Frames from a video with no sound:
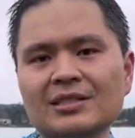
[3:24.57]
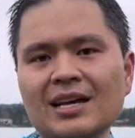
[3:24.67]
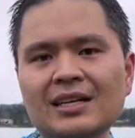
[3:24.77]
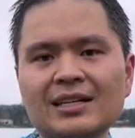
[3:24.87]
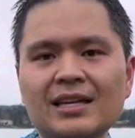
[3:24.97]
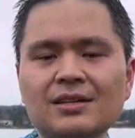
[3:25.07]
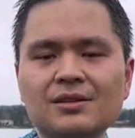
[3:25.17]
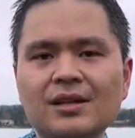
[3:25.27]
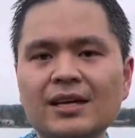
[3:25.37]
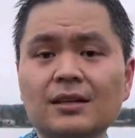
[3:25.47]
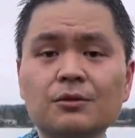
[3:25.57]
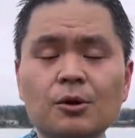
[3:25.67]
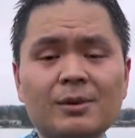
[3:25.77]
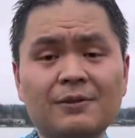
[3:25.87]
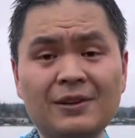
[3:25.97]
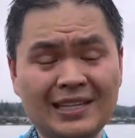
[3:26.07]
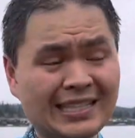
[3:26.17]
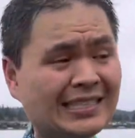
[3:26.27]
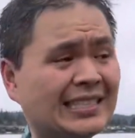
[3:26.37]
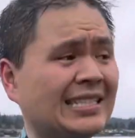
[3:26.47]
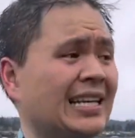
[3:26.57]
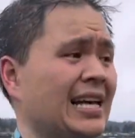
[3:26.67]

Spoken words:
kind of get into like an aerobic fitness.